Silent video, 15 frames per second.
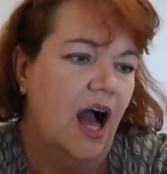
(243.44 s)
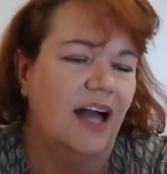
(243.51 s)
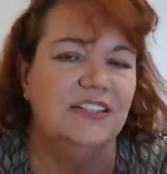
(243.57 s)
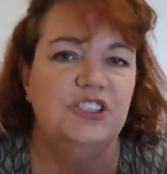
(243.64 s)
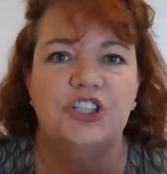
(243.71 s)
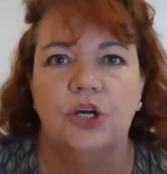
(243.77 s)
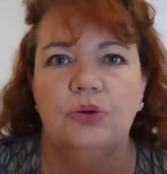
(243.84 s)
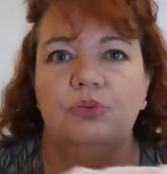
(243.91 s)
I
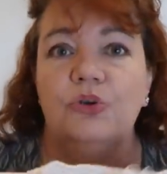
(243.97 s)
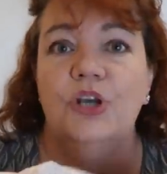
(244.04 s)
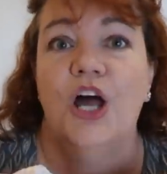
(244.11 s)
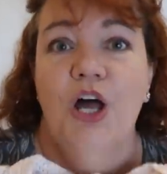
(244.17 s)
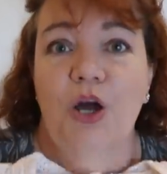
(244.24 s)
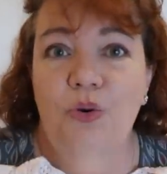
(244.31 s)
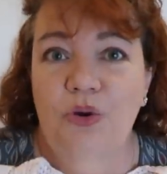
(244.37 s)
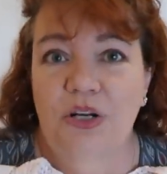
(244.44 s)
don't
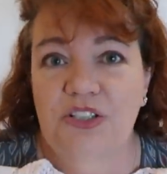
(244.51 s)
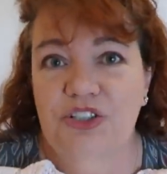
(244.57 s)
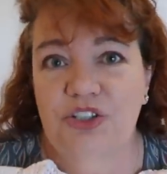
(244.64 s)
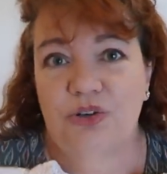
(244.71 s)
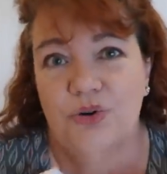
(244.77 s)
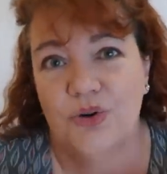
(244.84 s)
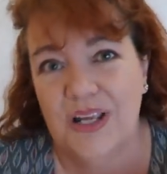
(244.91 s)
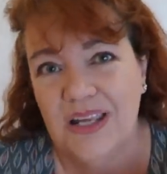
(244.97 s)
know, because
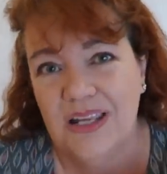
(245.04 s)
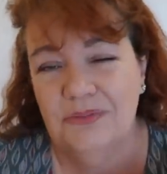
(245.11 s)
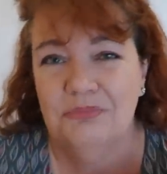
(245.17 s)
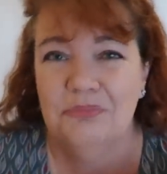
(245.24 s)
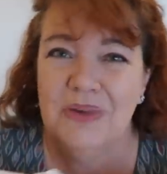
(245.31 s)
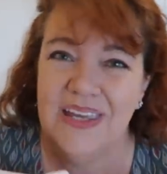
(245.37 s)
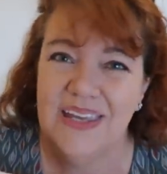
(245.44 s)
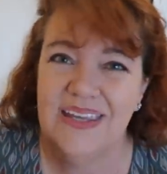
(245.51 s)

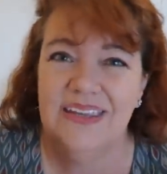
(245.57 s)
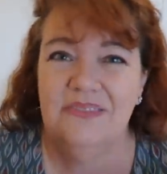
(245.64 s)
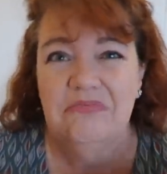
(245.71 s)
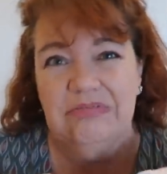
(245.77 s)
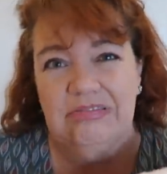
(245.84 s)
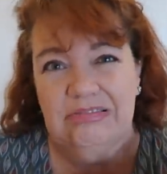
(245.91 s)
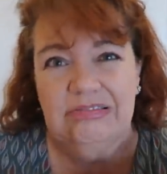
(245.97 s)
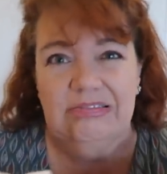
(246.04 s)
cream, me,
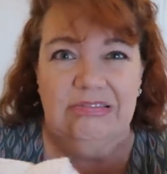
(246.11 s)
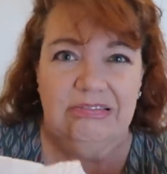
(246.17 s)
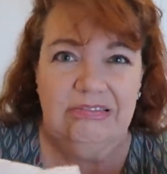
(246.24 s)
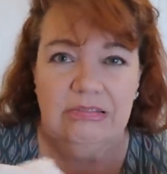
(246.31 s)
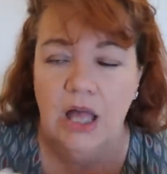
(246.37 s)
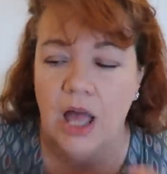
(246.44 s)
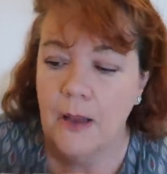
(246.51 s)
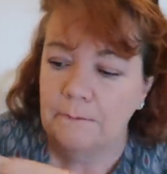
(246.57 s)

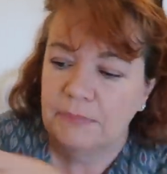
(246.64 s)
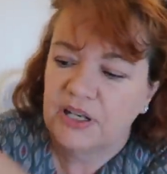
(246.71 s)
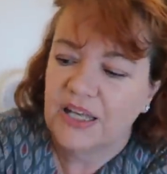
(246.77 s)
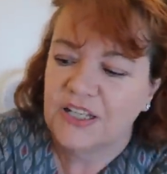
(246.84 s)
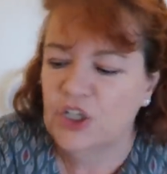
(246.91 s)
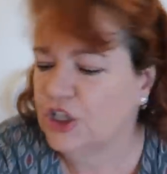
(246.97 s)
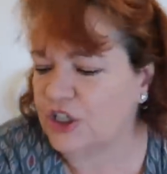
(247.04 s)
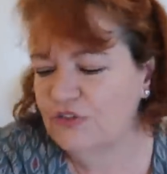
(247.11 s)
but
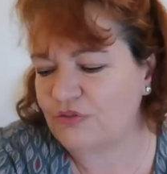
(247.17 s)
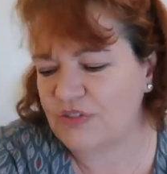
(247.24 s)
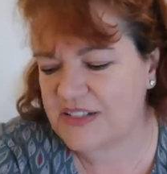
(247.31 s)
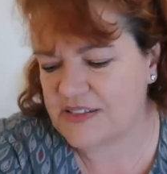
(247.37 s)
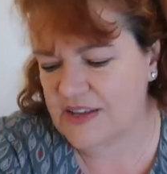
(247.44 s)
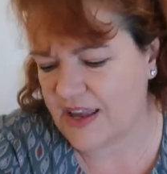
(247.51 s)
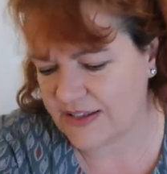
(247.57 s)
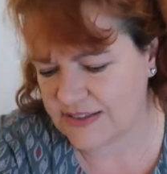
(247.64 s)
I couldn't
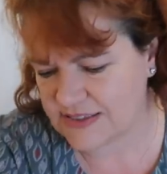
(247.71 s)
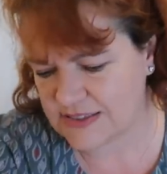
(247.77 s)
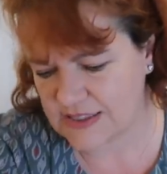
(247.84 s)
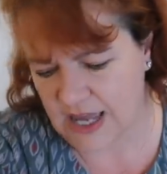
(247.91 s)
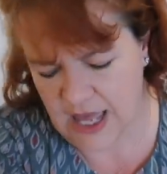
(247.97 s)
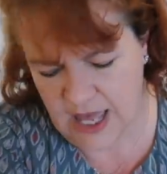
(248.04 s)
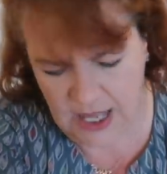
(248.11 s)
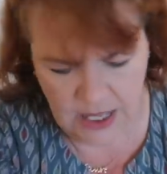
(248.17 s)
resist.
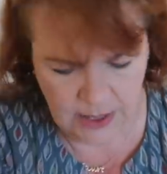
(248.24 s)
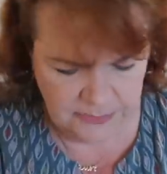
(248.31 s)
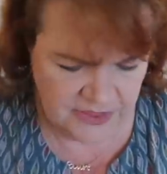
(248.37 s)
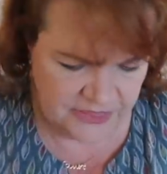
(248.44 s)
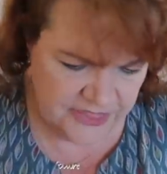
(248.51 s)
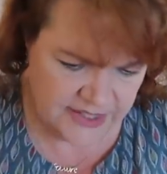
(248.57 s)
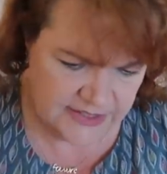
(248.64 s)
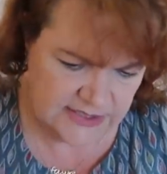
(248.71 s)

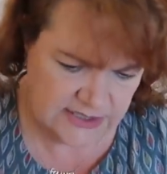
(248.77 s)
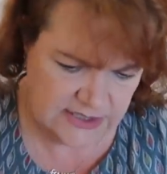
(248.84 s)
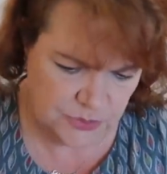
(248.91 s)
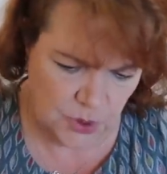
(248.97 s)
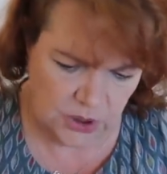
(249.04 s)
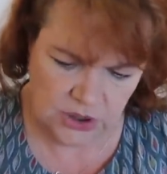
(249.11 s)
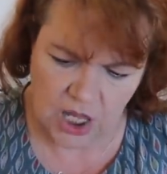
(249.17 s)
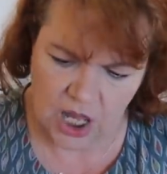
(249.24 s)
This
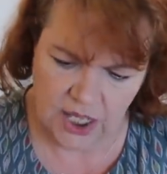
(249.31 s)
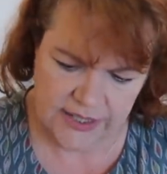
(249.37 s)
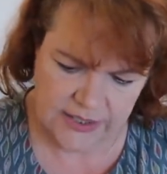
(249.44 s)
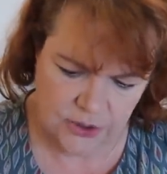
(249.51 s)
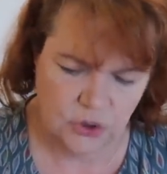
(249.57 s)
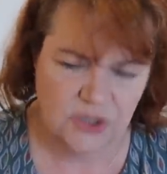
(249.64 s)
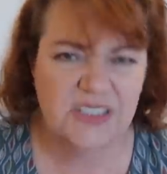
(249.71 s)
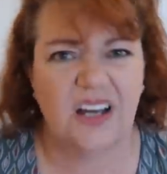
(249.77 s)
one I
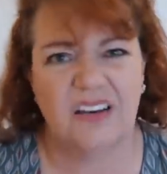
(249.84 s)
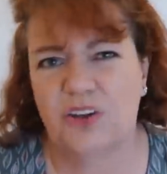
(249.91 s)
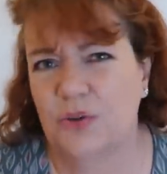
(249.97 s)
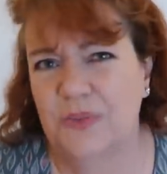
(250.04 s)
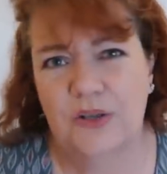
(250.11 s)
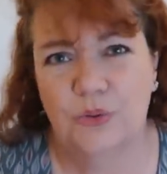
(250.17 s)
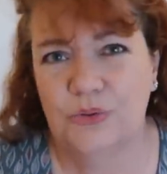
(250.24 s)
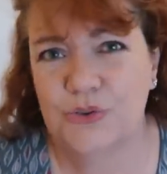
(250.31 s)
got
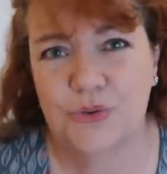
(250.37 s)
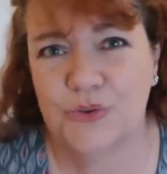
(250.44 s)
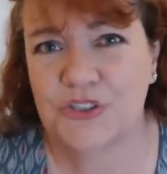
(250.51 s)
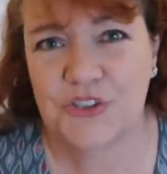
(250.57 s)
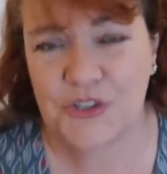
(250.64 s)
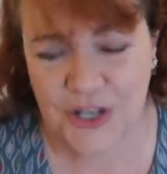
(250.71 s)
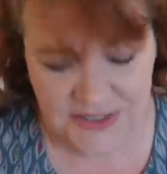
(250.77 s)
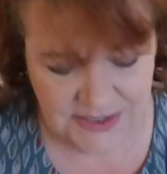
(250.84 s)
them in all sorts
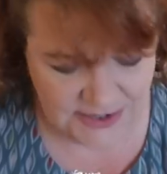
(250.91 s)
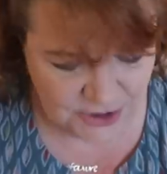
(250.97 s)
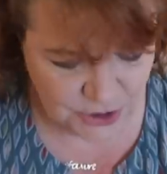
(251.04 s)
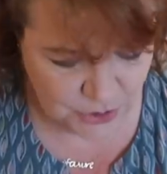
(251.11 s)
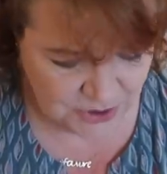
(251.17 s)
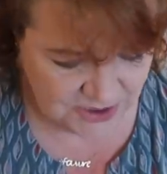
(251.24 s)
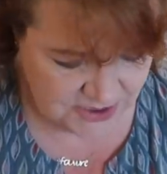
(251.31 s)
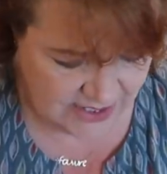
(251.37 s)
of sizes, as
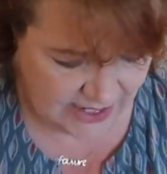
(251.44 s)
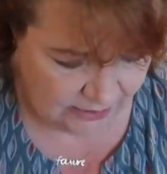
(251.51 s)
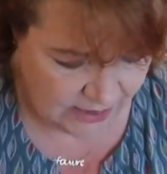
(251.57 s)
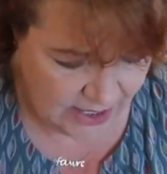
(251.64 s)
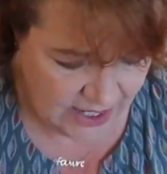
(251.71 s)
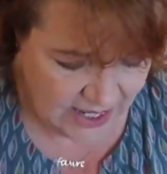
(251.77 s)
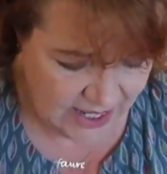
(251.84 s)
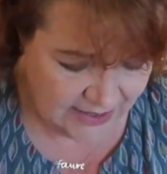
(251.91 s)
you can
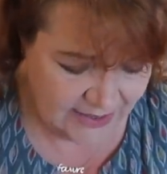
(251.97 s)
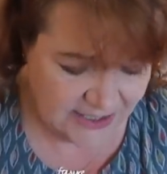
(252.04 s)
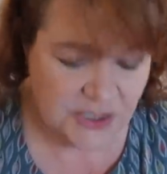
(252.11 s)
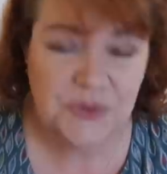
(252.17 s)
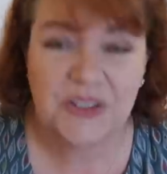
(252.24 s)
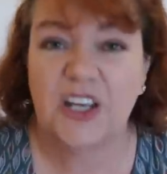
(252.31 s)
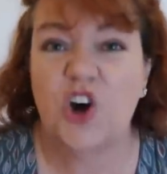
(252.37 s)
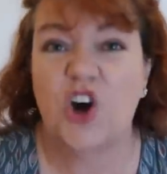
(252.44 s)
tell. This
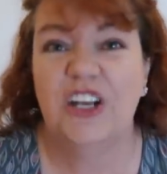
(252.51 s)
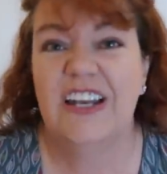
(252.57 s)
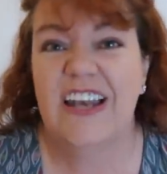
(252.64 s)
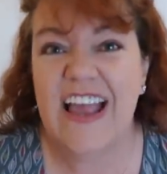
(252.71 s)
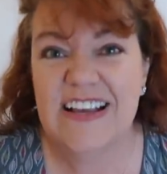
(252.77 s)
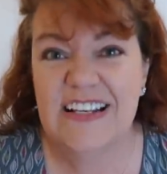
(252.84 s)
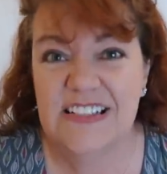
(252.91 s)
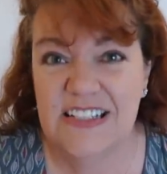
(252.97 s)
one I got in an
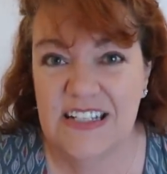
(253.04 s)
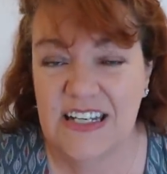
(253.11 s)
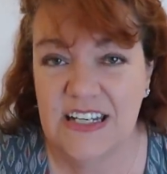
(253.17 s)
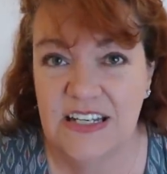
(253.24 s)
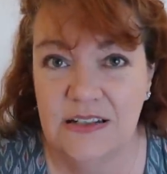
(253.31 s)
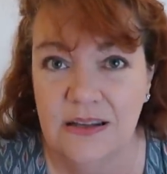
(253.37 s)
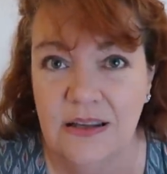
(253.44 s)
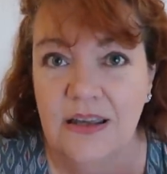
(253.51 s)

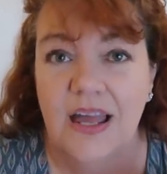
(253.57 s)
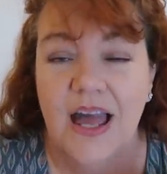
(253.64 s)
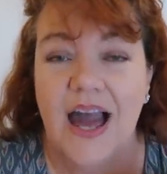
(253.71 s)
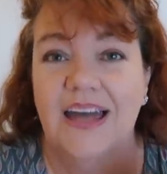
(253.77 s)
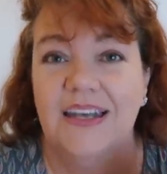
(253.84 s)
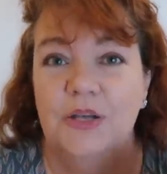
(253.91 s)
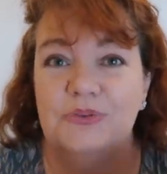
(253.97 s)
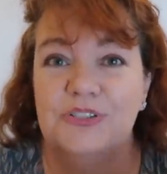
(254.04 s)
18,
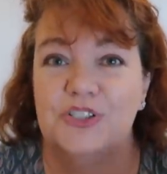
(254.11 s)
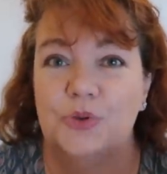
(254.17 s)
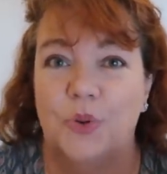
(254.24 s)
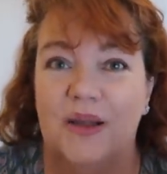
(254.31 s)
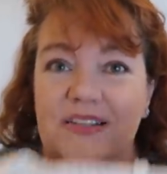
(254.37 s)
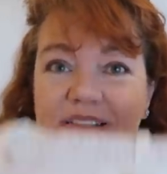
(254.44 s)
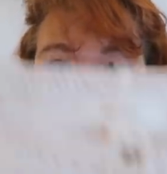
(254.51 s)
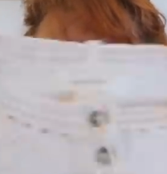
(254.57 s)
and it was
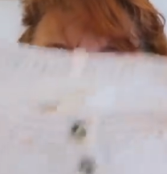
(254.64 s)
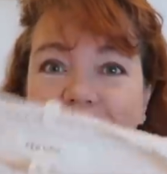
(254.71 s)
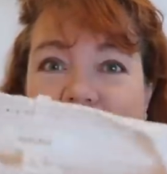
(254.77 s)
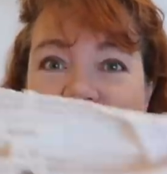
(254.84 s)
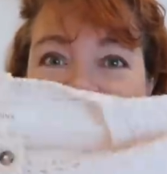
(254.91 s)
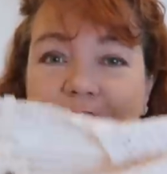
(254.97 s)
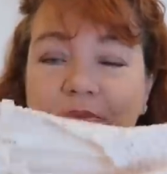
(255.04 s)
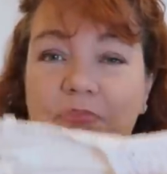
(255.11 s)

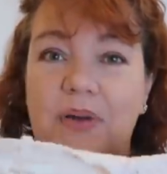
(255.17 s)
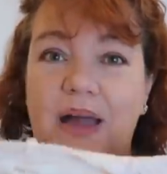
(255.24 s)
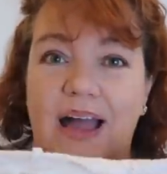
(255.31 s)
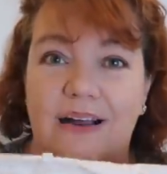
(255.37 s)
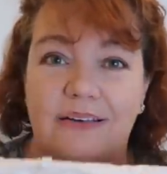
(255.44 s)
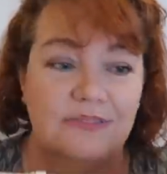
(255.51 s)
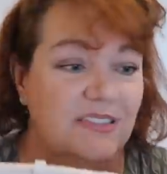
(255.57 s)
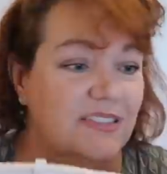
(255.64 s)

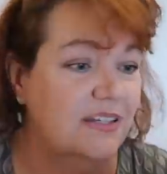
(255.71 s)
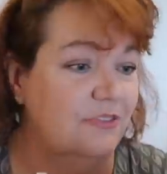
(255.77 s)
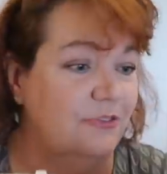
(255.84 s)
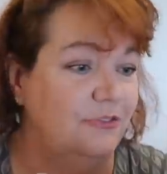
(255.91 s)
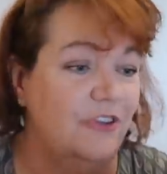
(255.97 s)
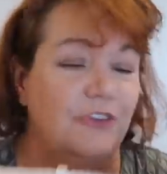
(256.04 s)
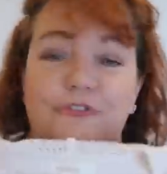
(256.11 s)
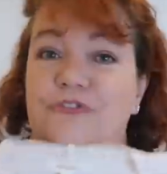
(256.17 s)

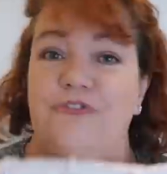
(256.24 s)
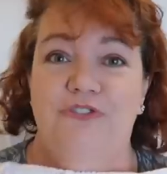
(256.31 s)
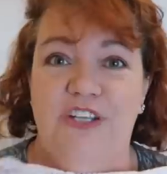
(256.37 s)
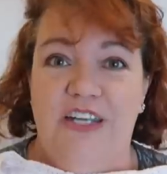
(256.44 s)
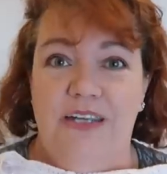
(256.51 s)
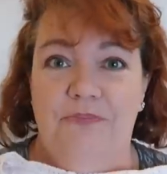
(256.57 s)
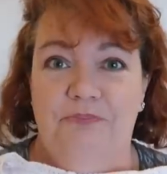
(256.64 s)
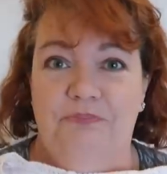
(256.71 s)

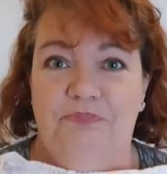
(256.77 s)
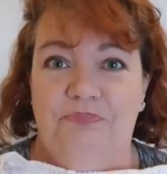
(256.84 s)
£29.50.